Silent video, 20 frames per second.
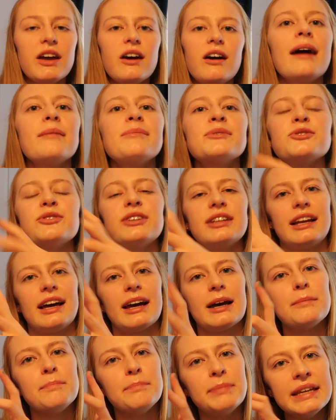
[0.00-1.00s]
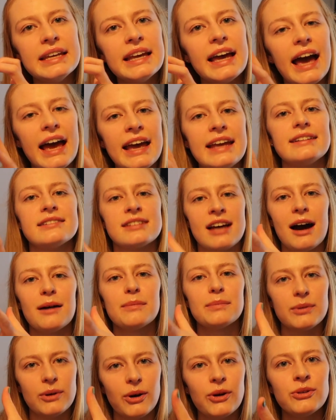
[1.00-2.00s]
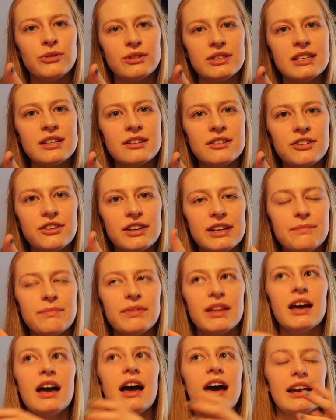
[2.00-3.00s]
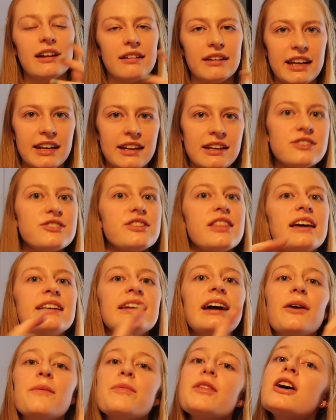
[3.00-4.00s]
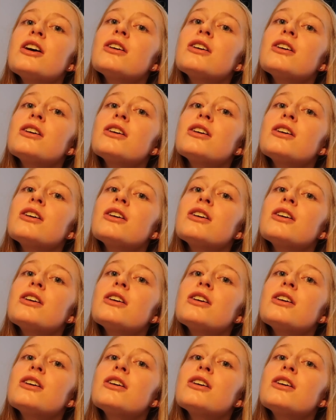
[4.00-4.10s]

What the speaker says: I'm doing like a BA type OT degree, and I'll get into that now.